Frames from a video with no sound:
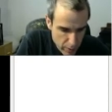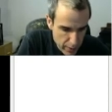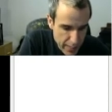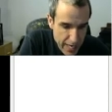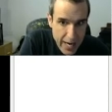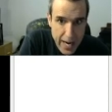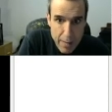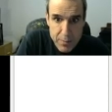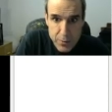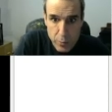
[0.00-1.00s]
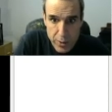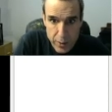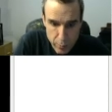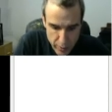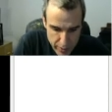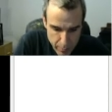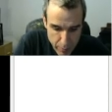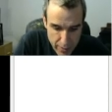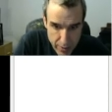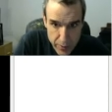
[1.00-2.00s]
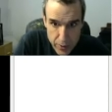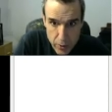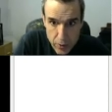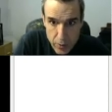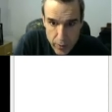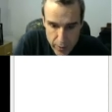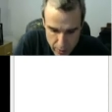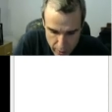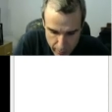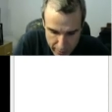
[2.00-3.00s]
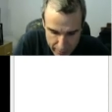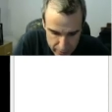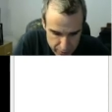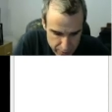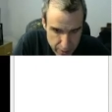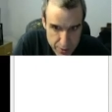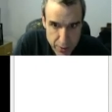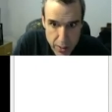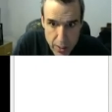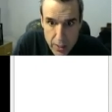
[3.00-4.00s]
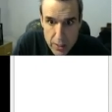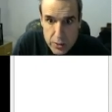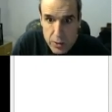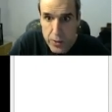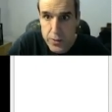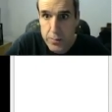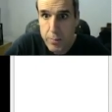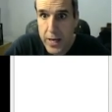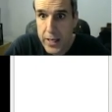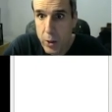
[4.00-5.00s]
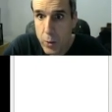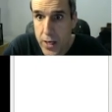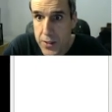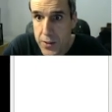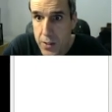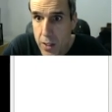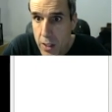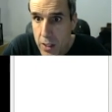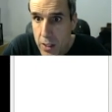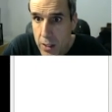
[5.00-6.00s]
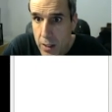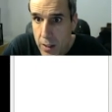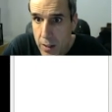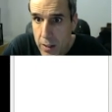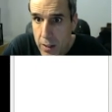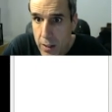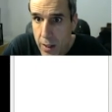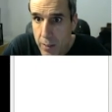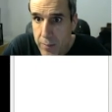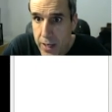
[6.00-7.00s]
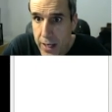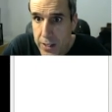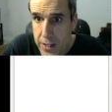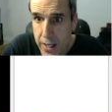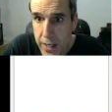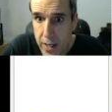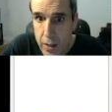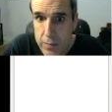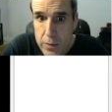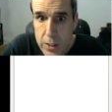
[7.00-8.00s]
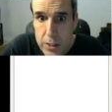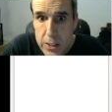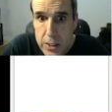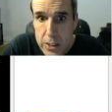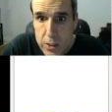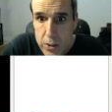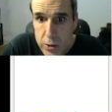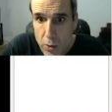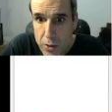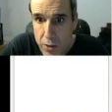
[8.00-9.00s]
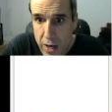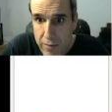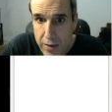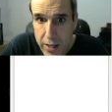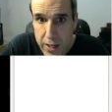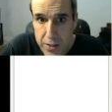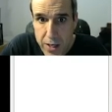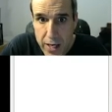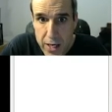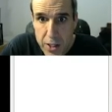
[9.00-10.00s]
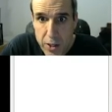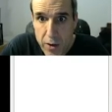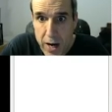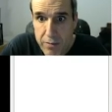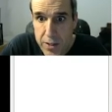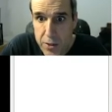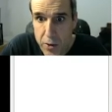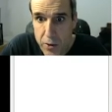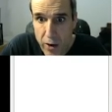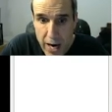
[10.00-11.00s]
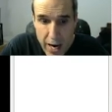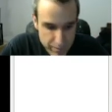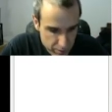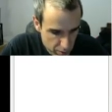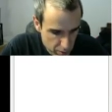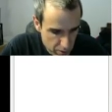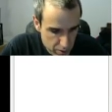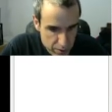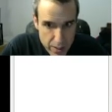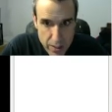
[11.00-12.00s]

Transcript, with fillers: That happens when you recompile the kernel. It automatically sets it. So this makeOS takes a source drive and a destination drive. These are drives, so that's.